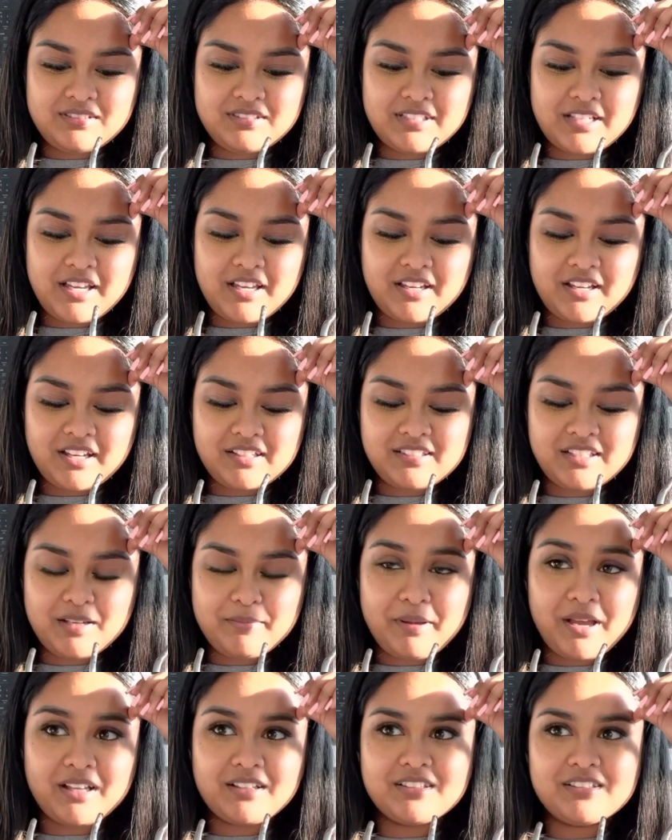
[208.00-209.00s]
Dang, I take it
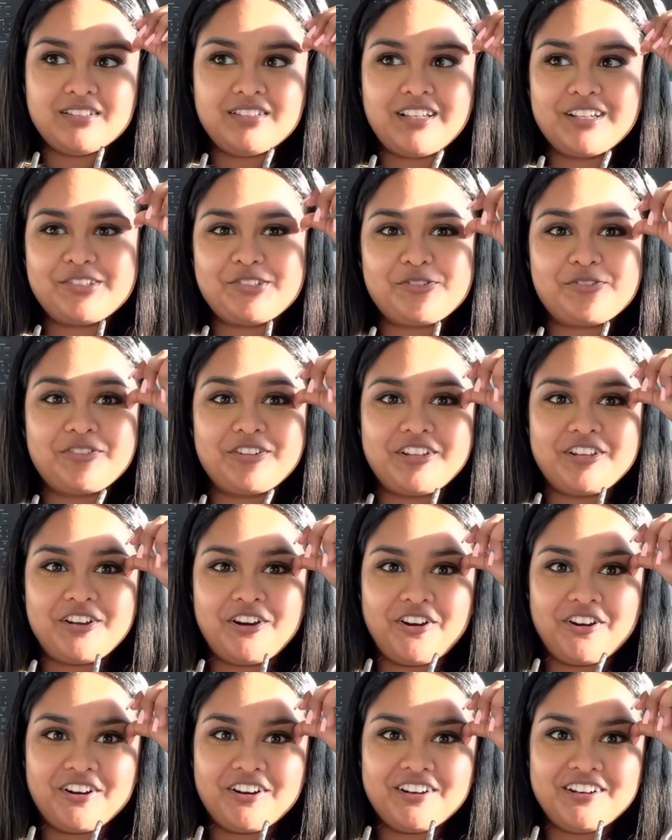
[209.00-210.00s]
back. This is actually really
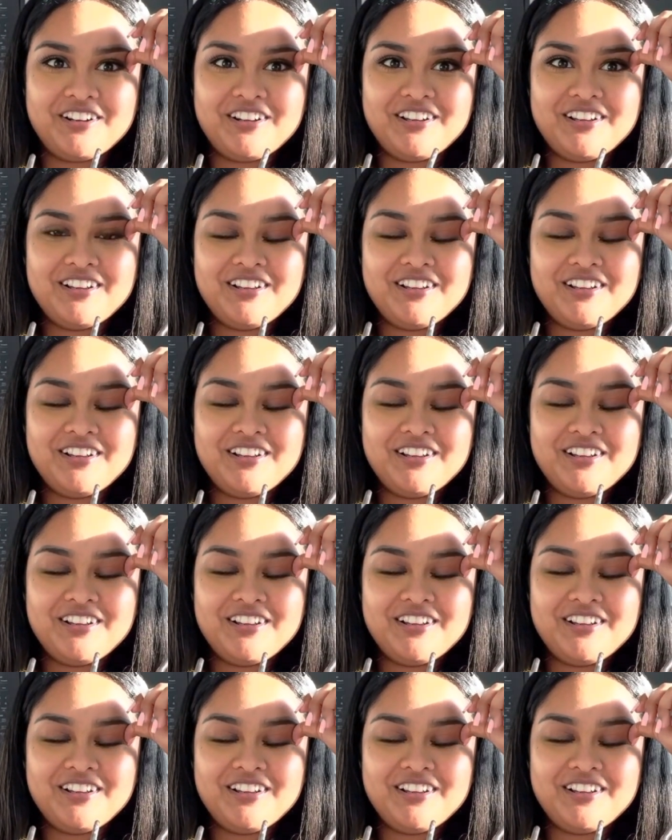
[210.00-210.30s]
hard.